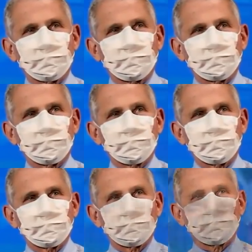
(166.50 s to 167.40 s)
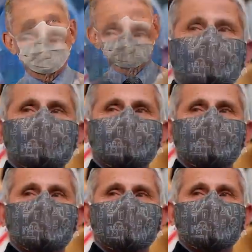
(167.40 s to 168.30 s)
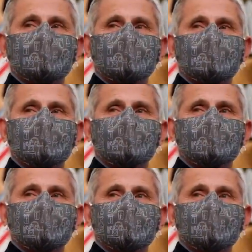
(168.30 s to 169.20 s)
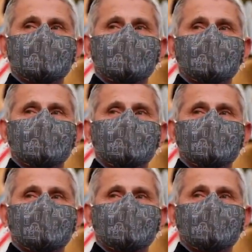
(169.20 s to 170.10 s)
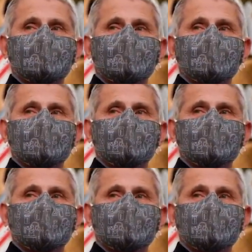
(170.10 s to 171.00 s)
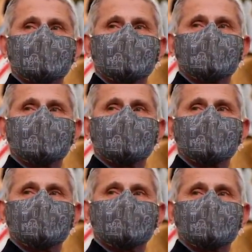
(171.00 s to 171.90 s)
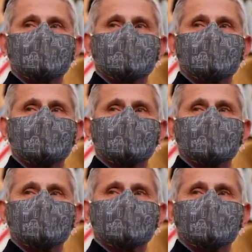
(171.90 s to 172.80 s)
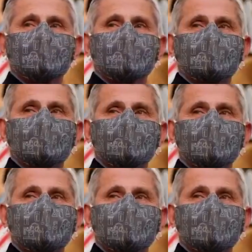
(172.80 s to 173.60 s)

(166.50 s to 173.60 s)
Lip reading: The person shown says nothing.